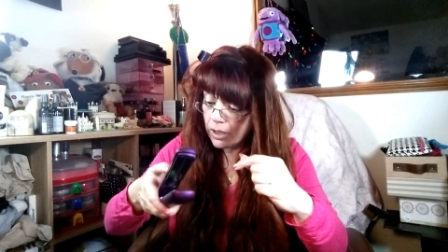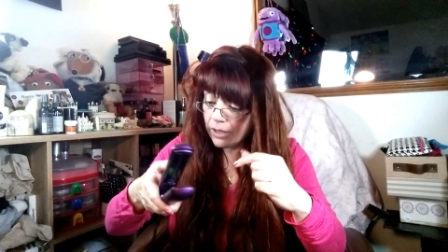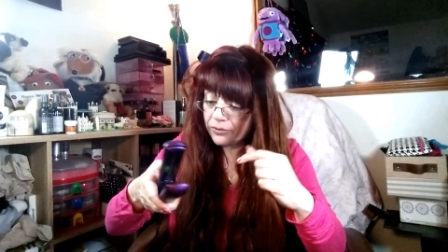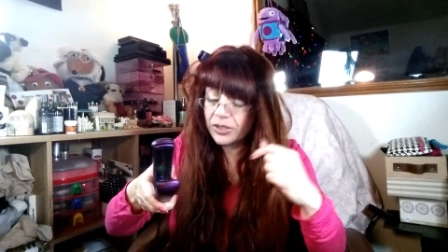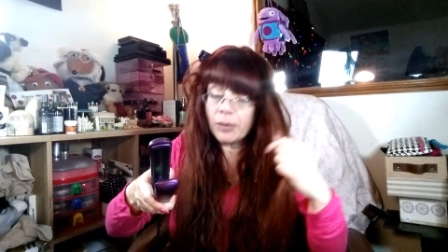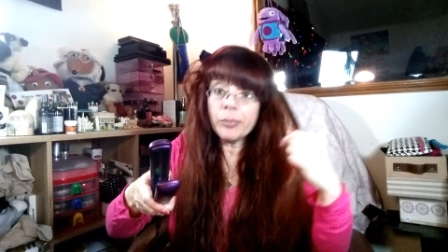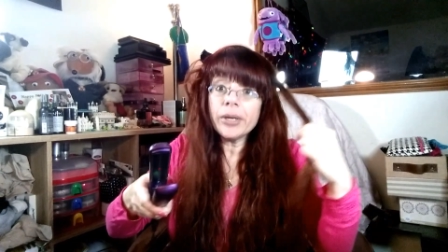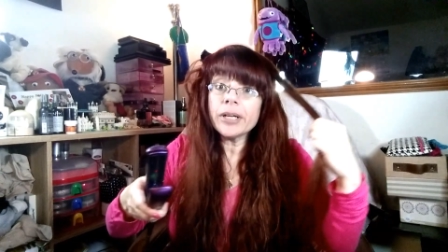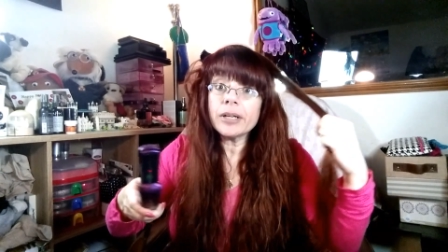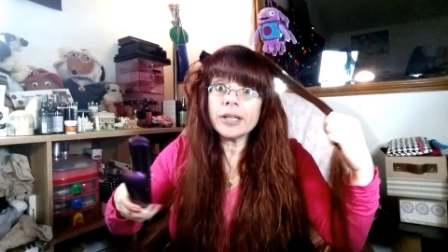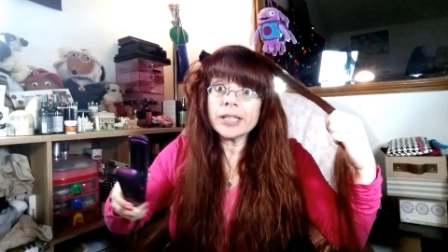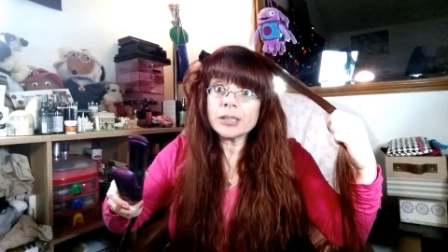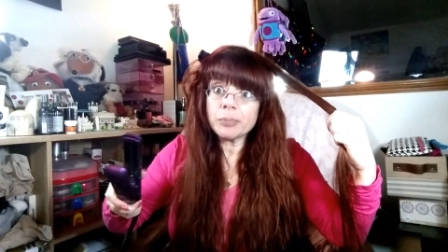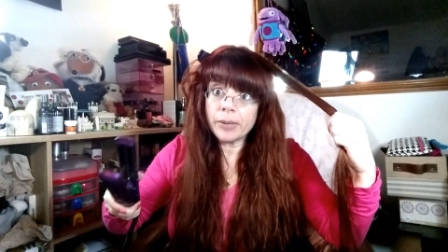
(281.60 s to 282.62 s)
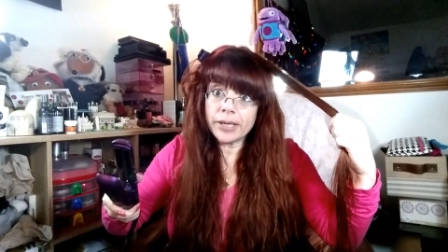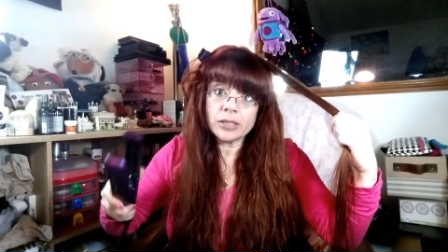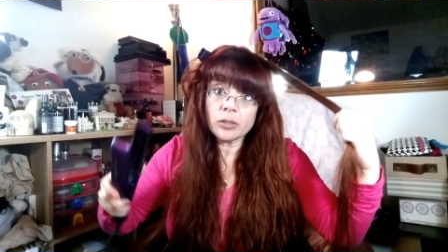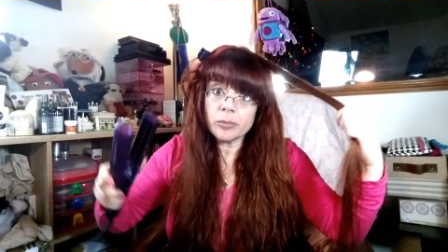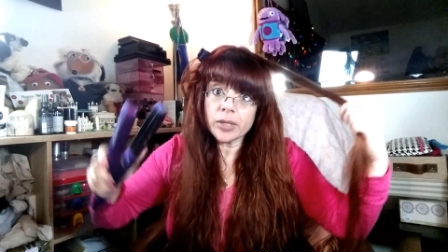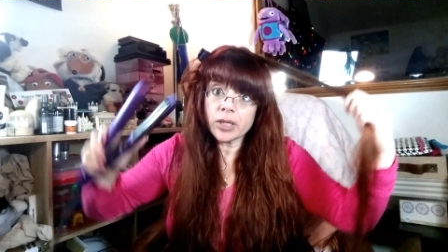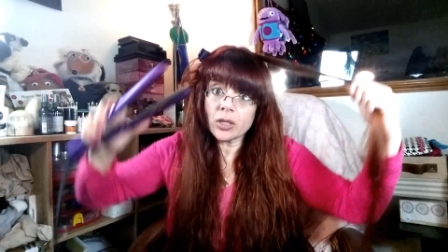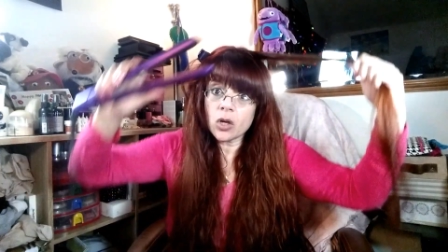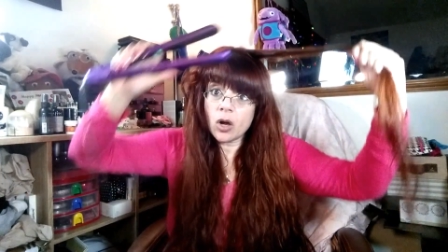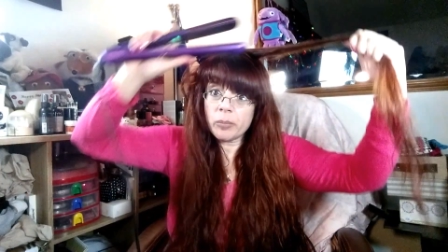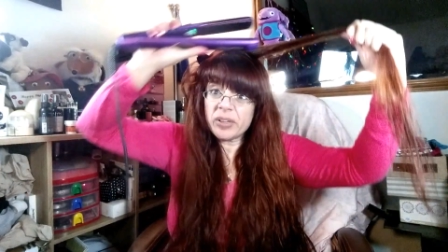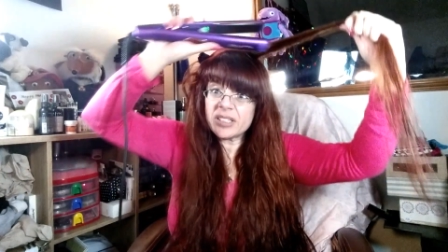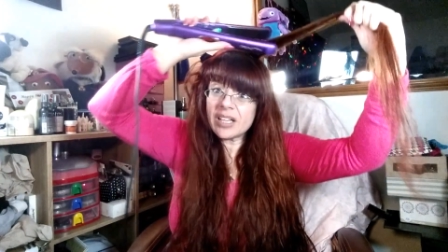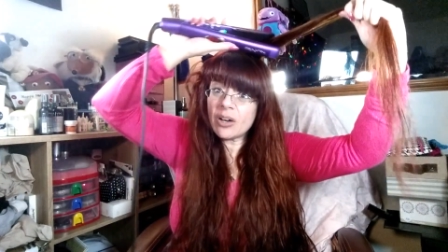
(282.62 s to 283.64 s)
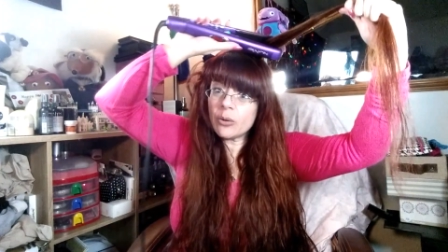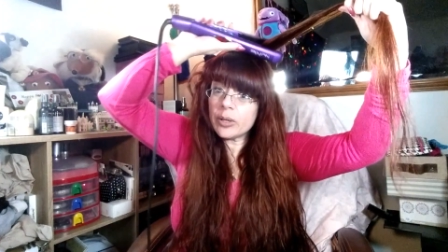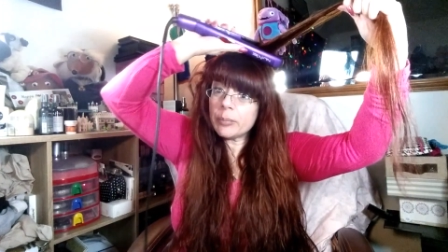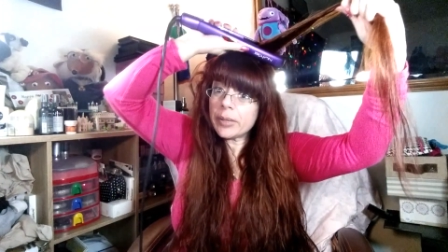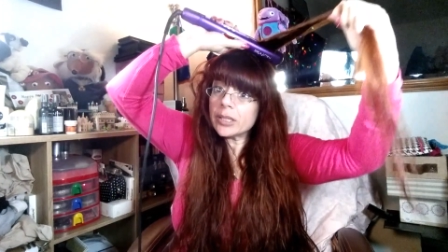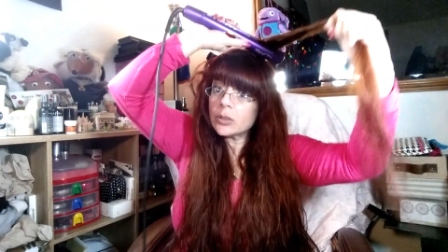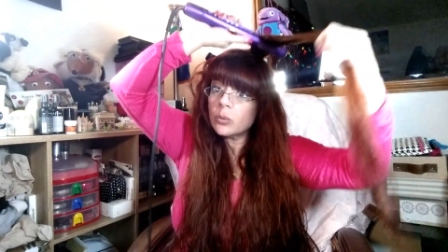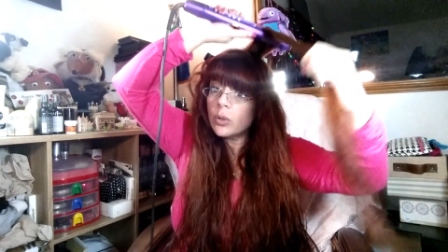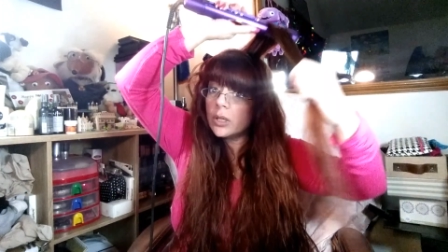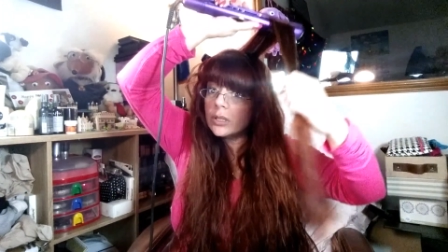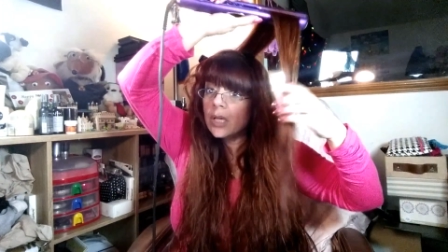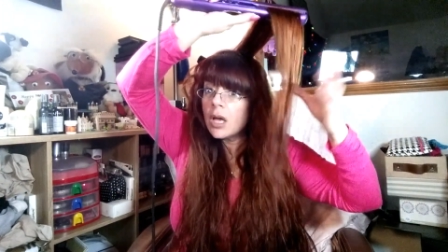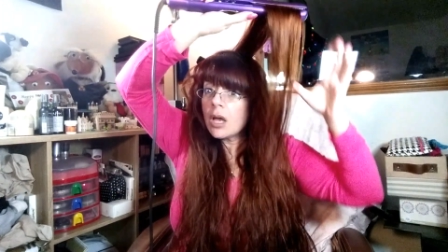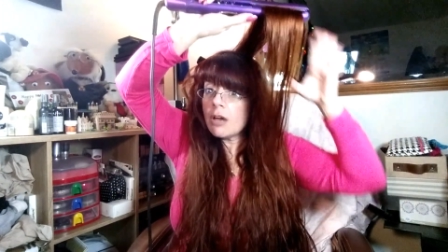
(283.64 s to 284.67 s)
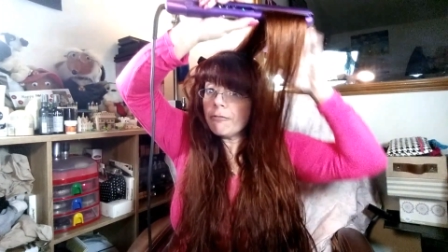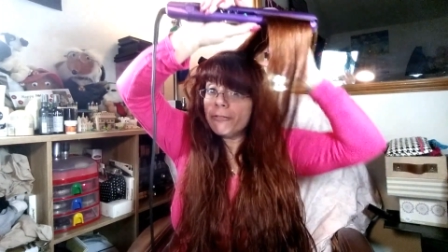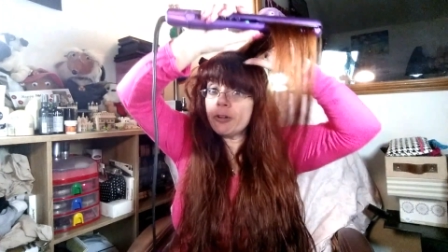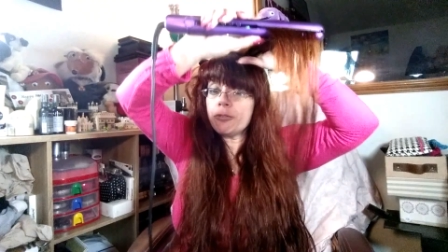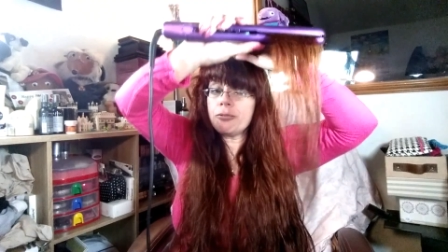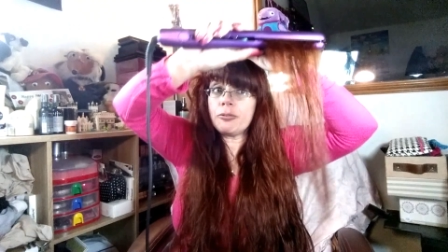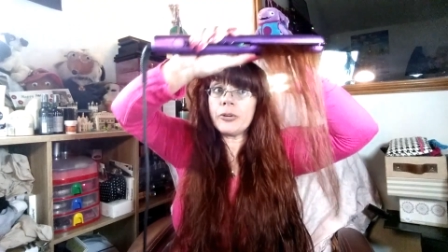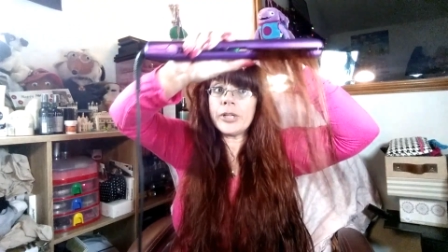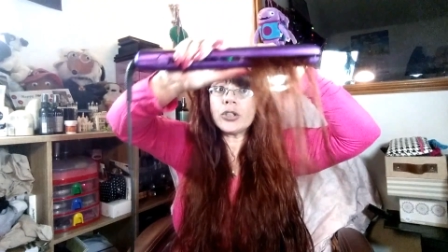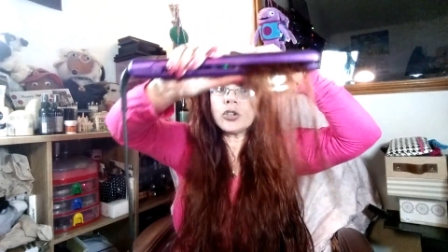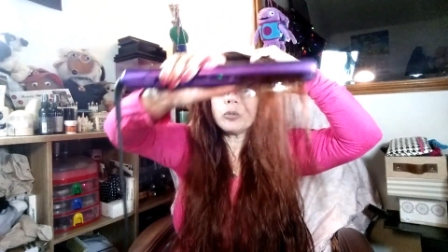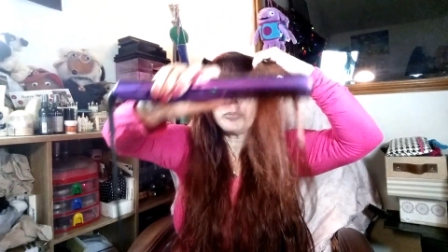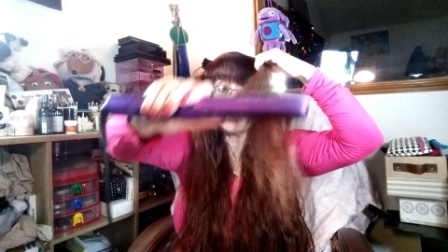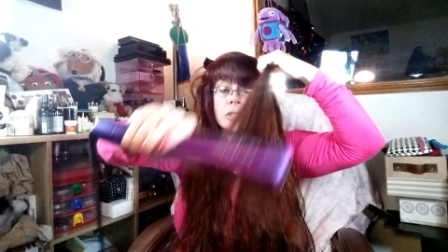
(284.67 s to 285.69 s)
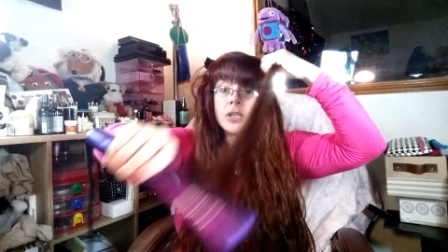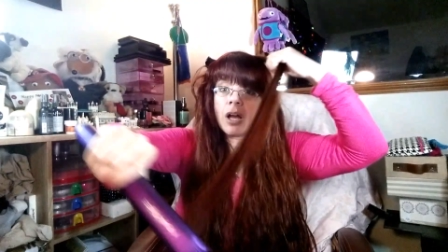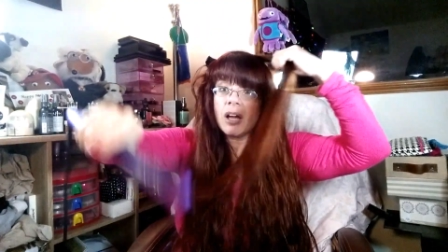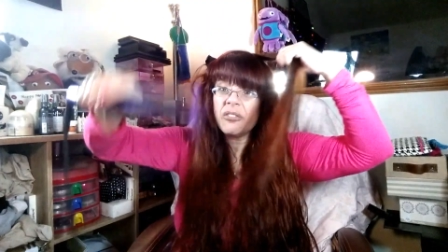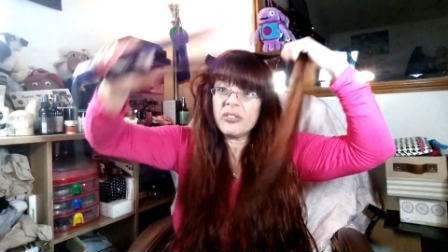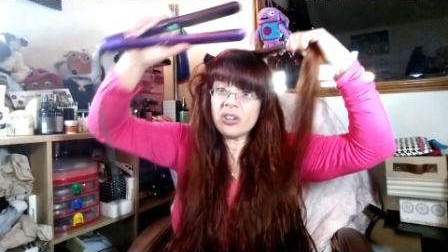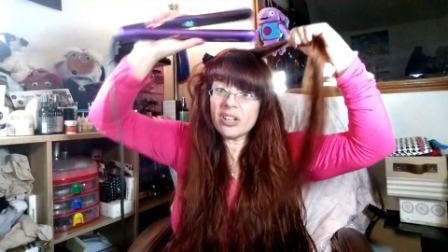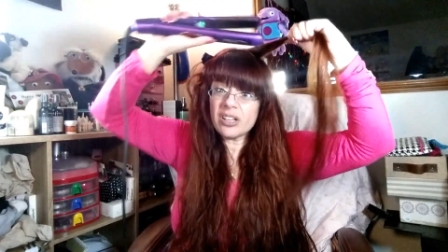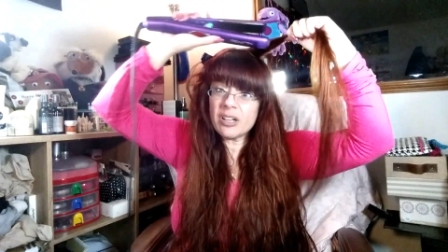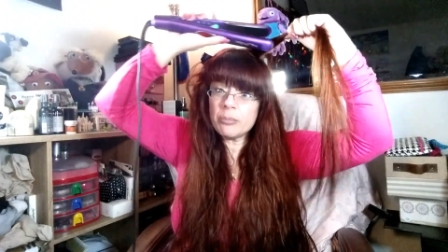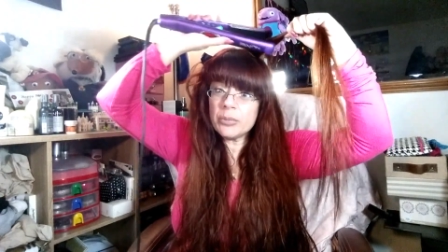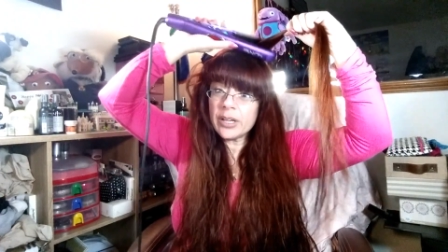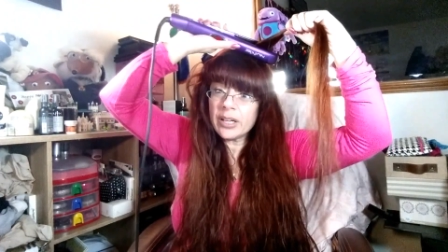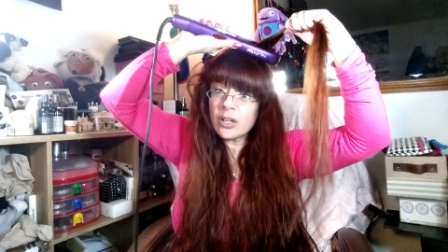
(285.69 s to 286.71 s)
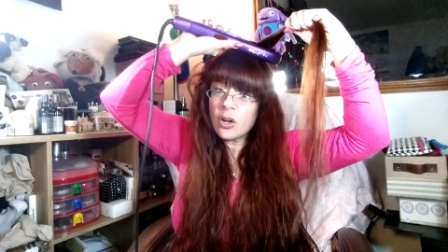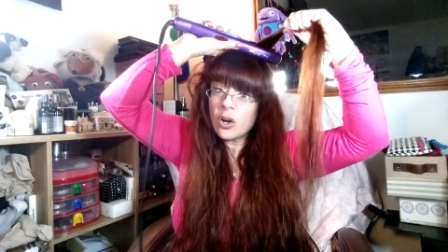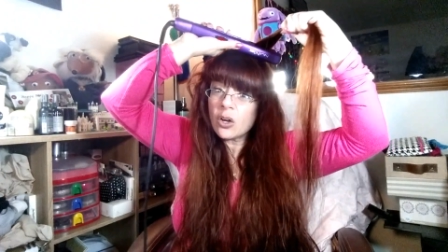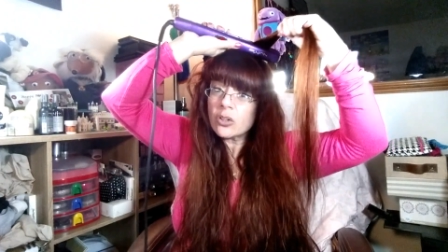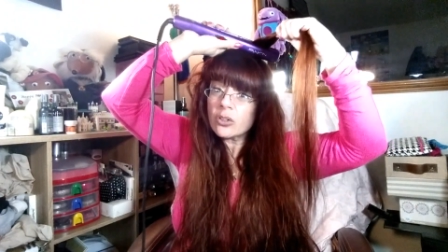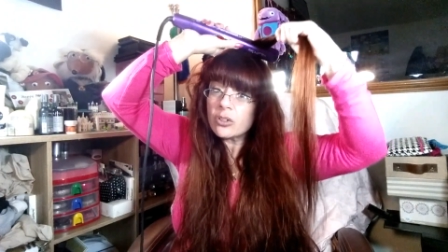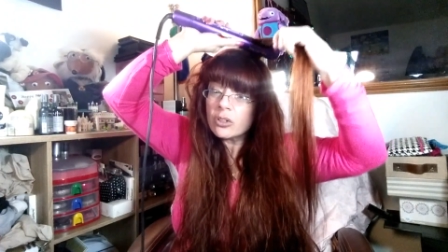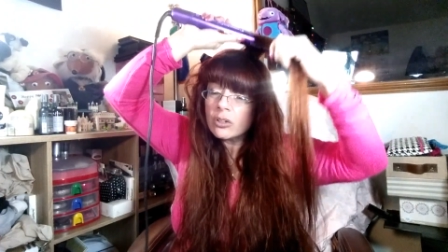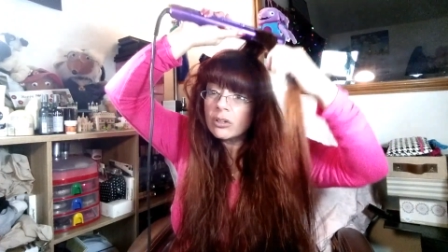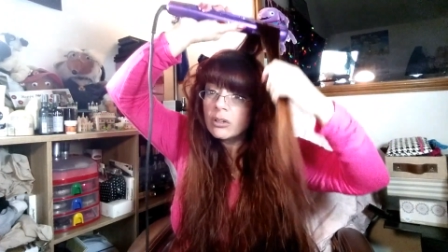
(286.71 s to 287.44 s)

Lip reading: If somebody can explain to me in the comments how eBates works, feel free to, because I feel like I'm being conned.